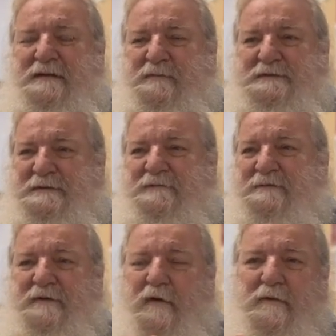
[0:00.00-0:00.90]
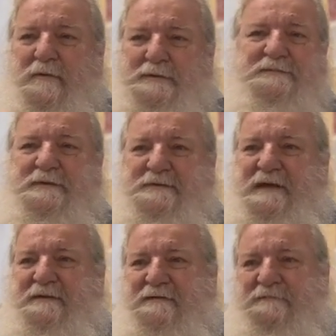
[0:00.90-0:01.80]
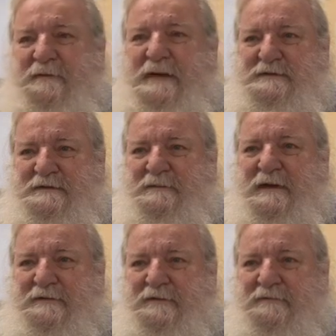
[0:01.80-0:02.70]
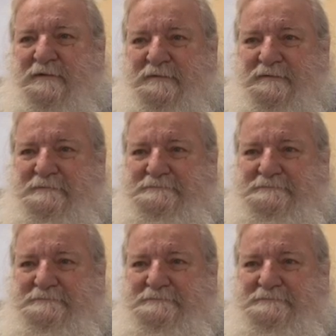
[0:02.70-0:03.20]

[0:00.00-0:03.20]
which gives us a whole different set of information about the universe.